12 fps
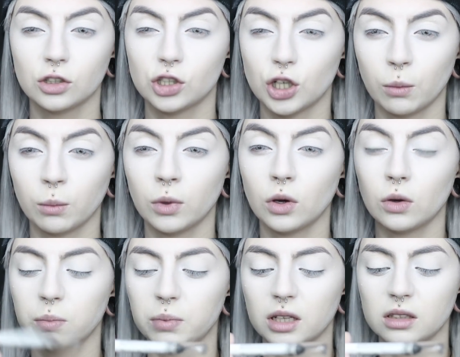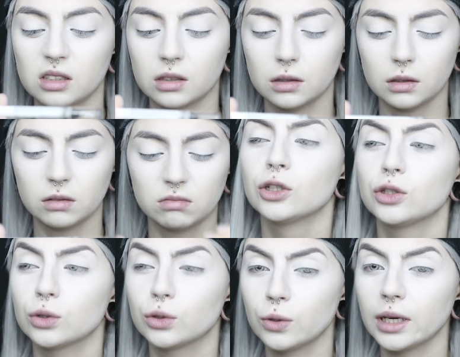Jumbo pencil
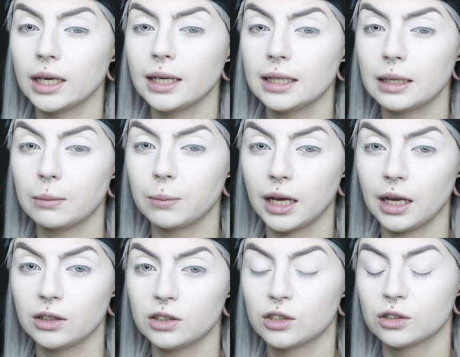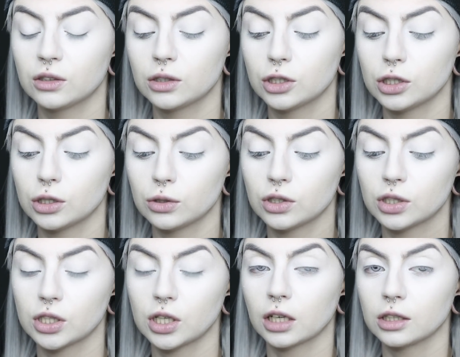to create a base to
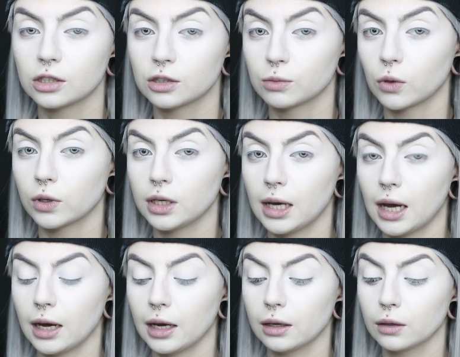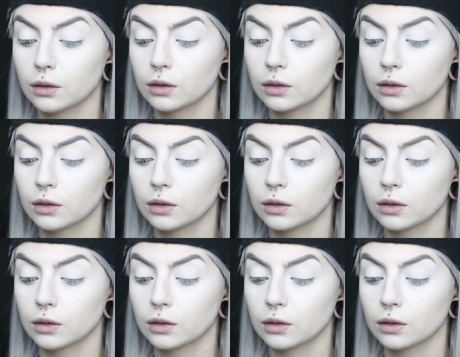start the smoky eye.